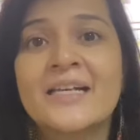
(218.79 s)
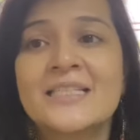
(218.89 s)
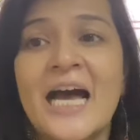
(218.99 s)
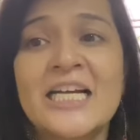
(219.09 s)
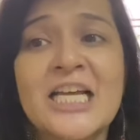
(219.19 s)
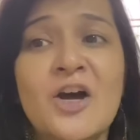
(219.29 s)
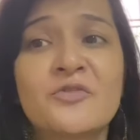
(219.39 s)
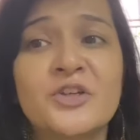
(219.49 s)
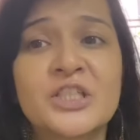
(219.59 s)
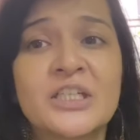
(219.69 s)
sat
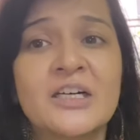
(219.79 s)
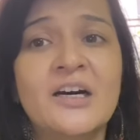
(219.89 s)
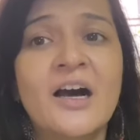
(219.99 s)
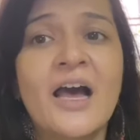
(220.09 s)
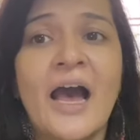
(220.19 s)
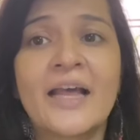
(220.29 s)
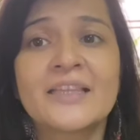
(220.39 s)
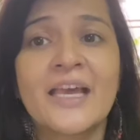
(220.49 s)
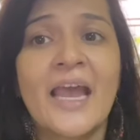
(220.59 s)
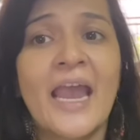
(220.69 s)
down for dinner
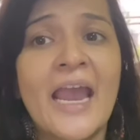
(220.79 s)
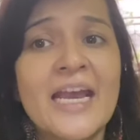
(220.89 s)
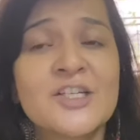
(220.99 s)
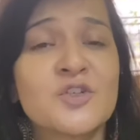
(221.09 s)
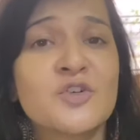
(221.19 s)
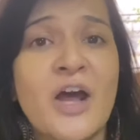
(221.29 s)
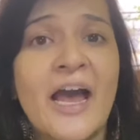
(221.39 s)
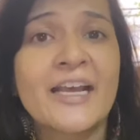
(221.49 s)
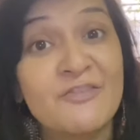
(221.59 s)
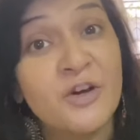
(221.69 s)
and they ate,
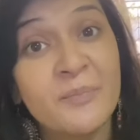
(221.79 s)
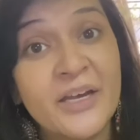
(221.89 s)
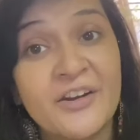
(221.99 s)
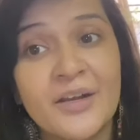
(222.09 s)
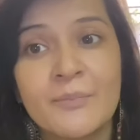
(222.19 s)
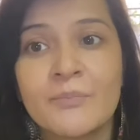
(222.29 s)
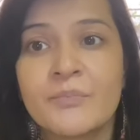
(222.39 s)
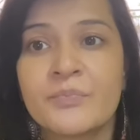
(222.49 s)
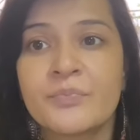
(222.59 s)
drank and were merry.